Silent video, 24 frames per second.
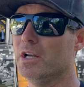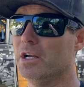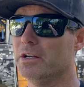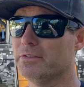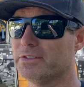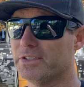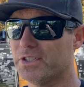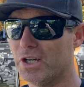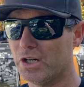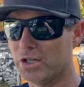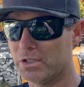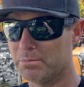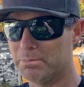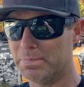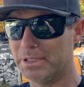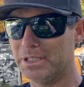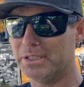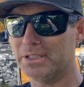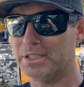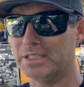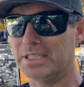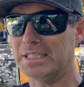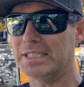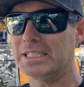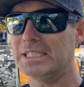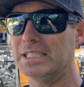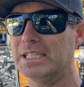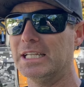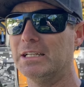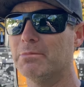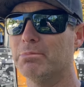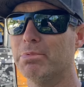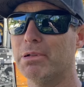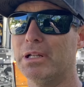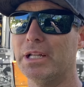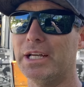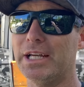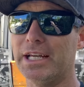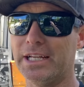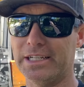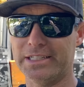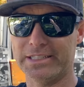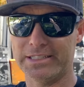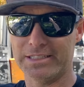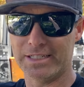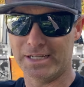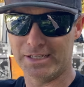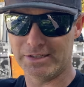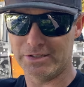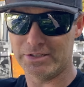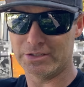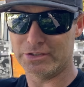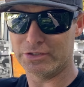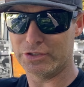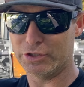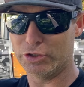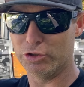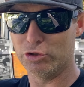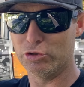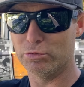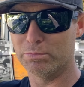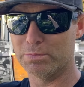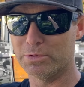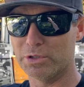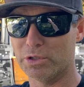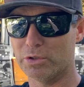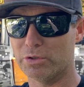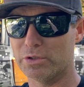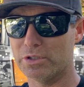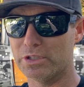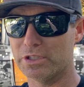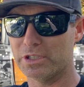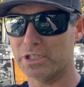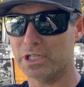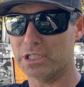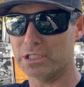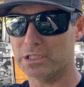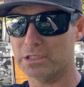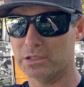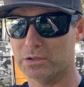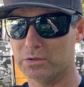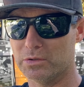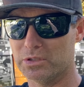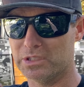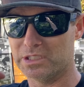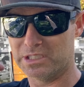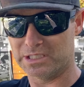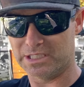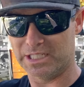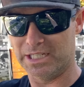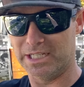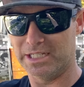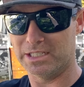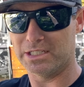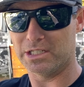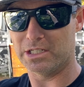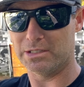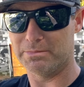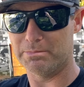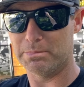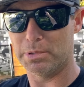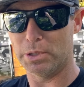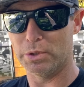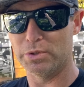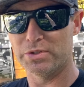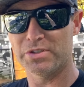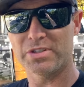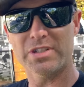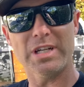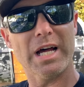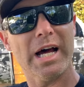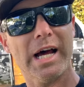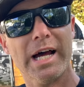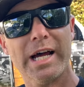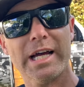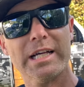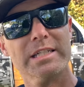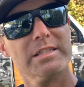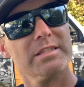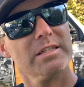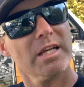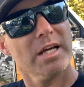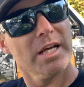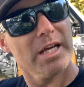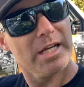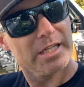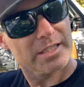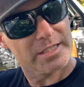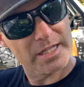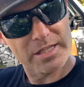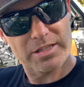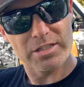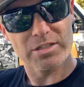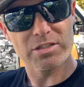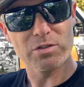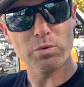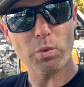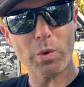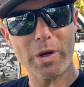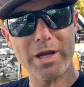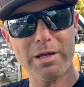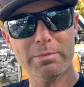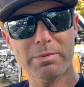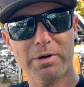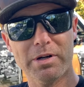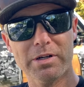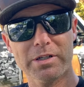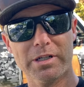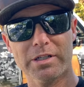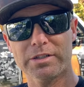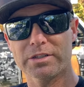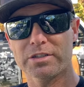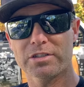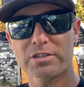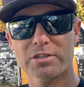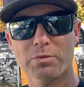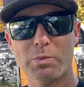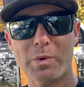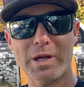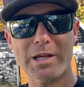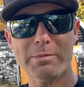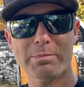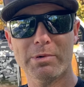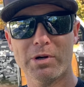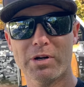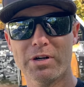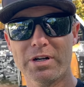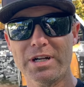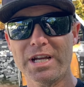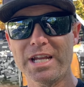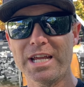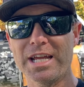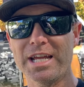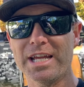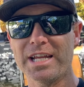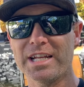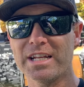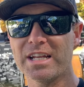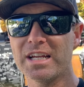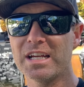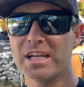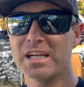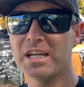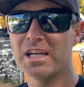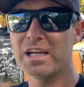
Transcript: started building a skid plate, done the tube doors, got those skinned on both sides, did the sway bar, got the sway bar in,